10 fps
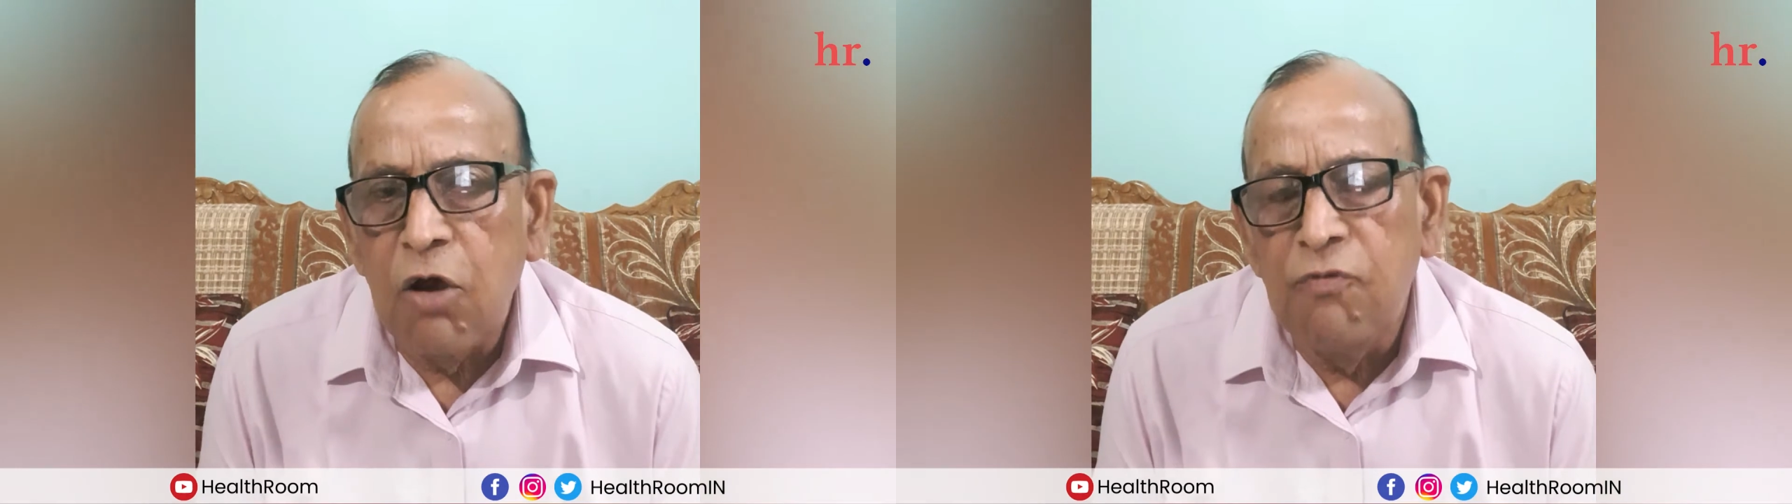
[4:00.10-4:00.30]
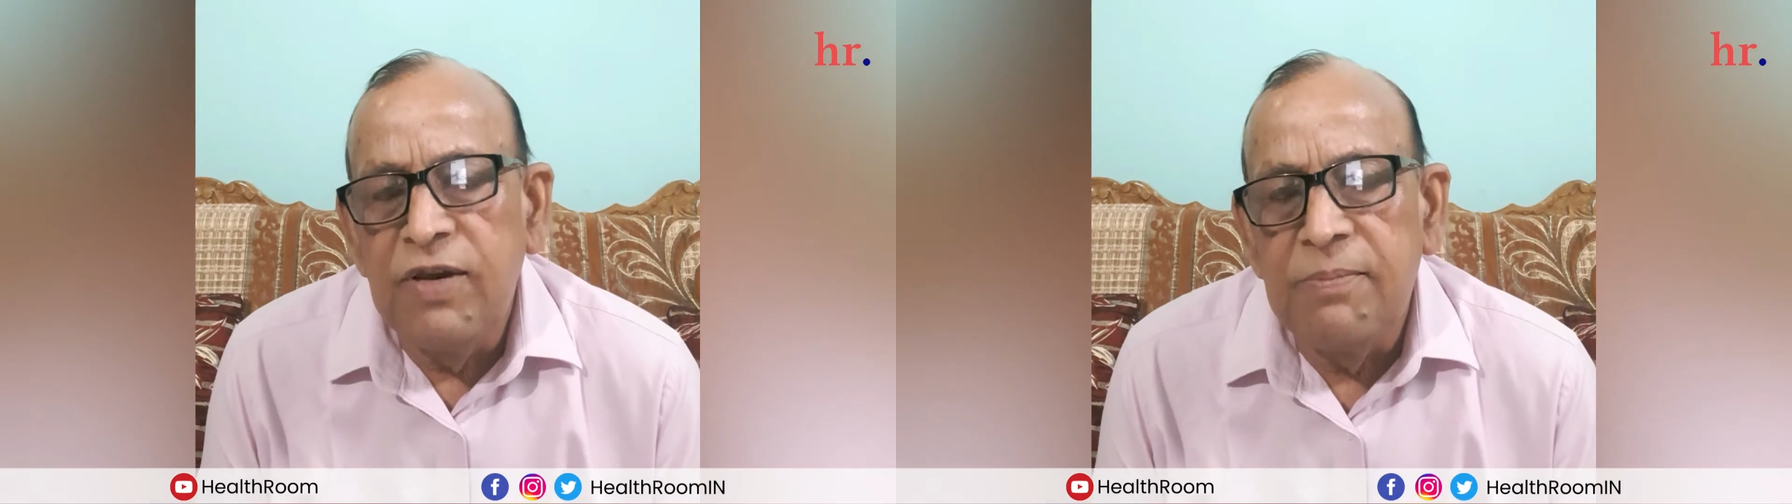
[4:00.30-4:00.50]

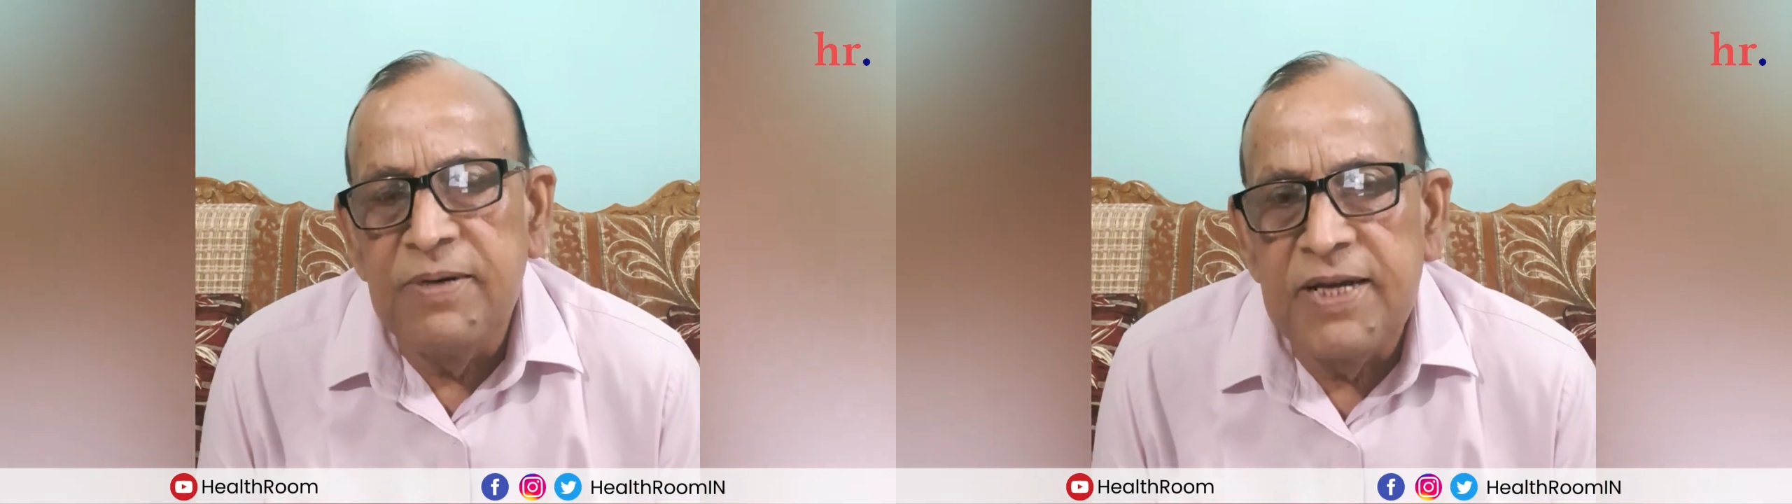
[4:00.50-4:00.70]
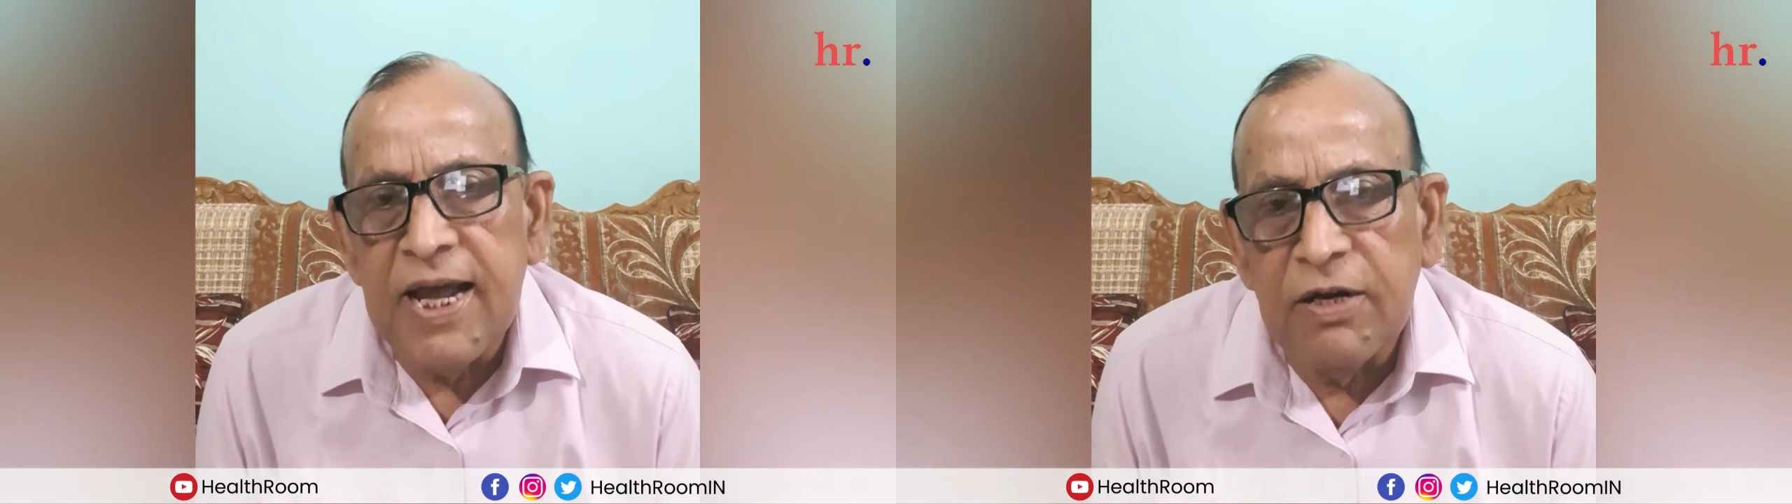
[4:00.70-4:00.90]
will we
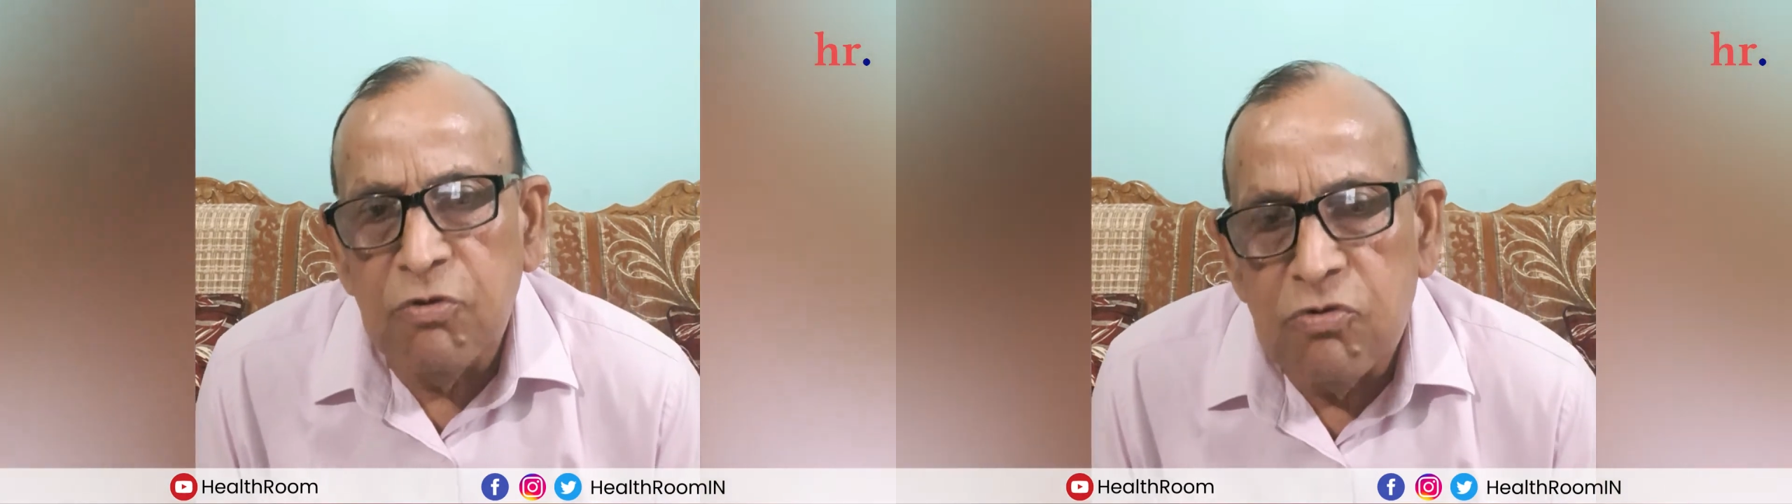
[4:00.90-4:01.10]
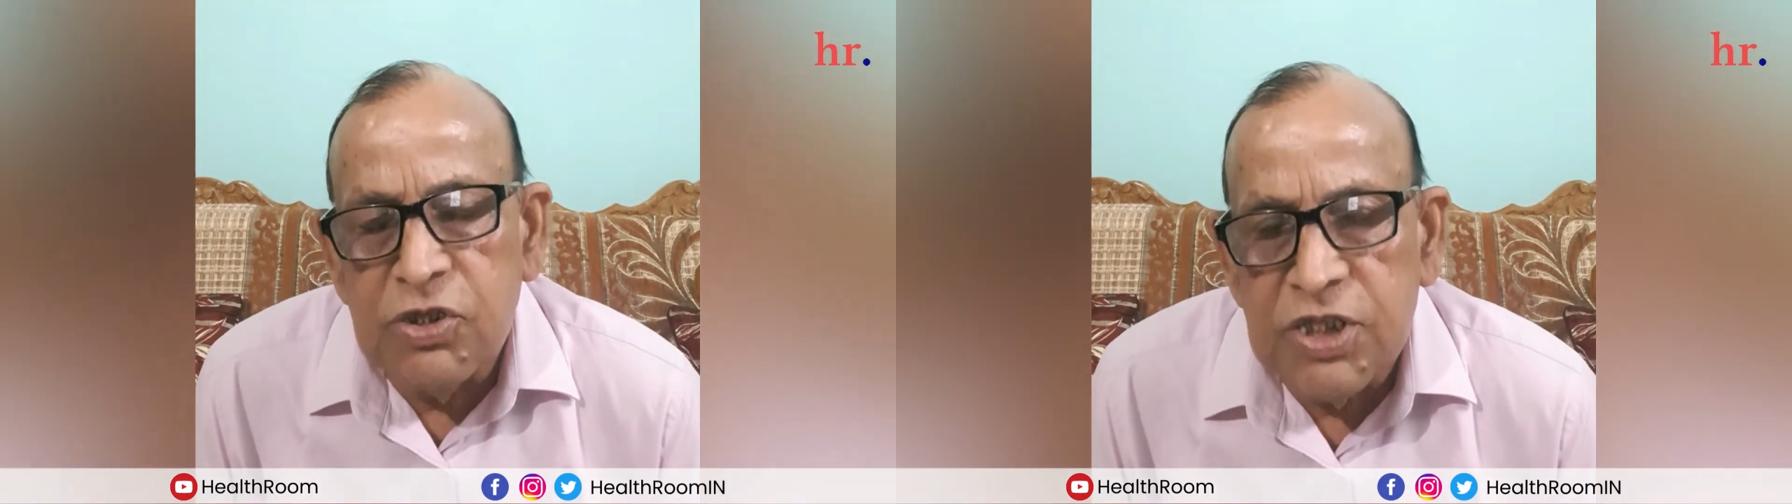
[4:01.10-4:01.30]

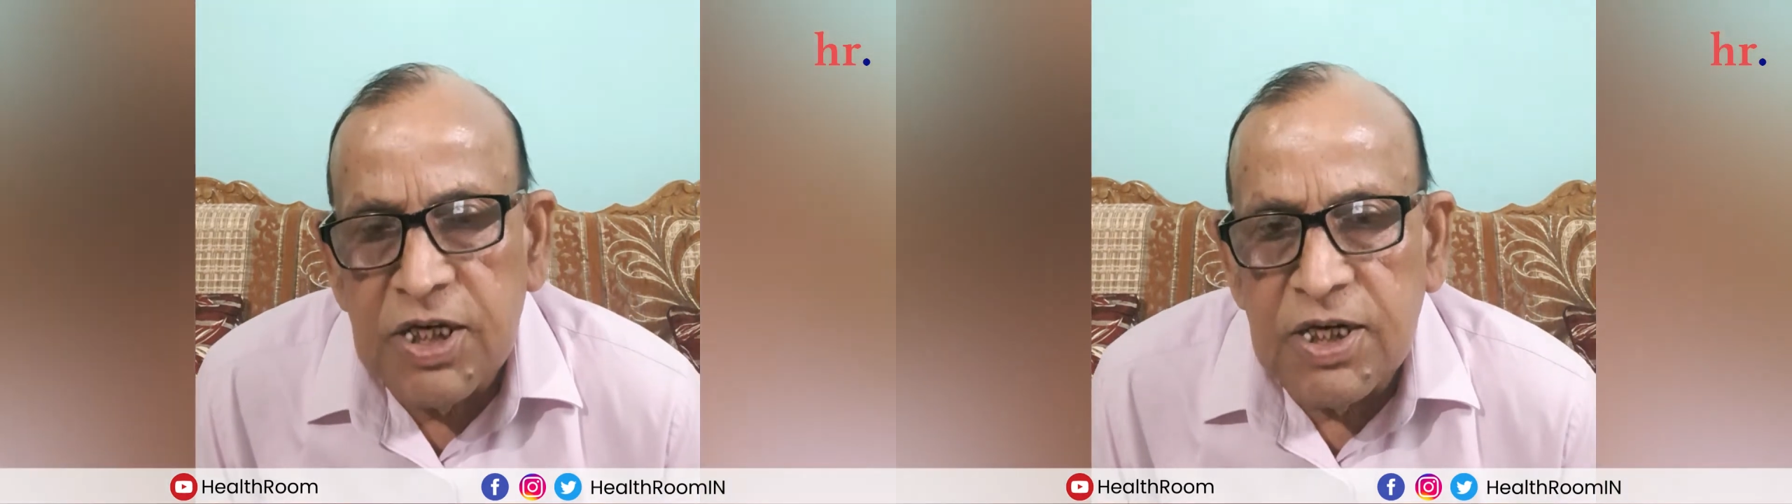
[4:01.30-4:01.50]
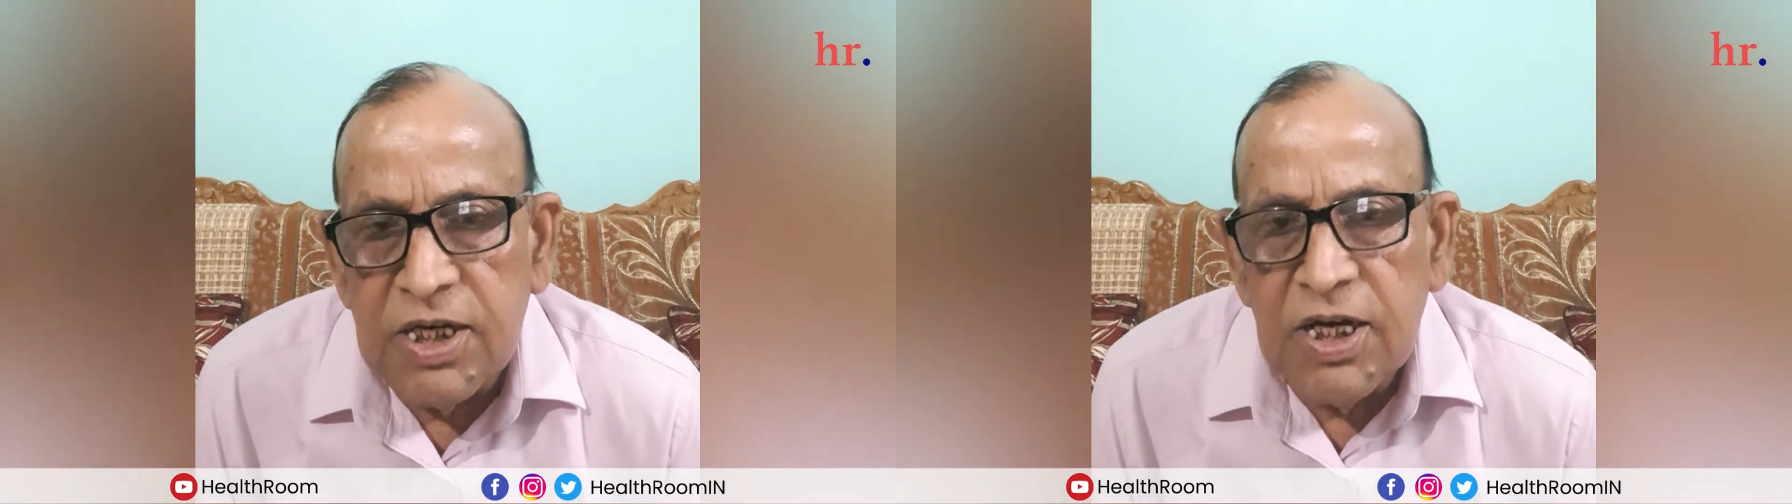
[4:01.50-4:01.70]
diagnose
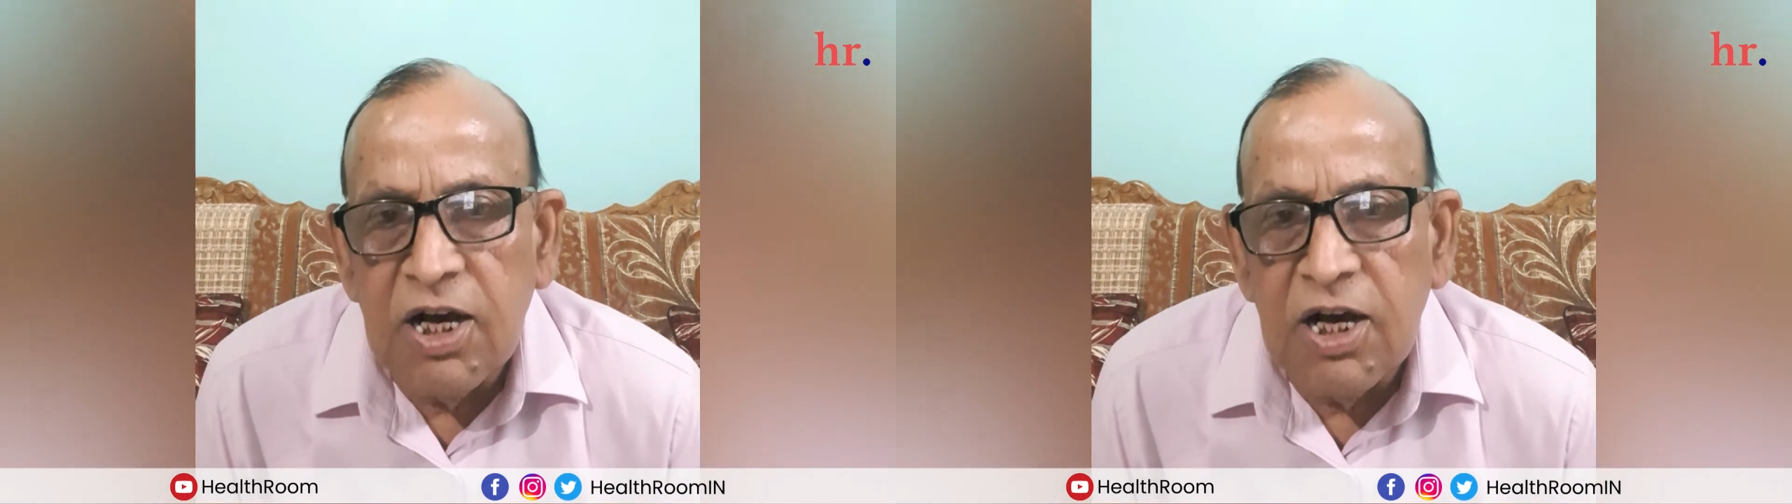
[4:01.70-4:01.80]
the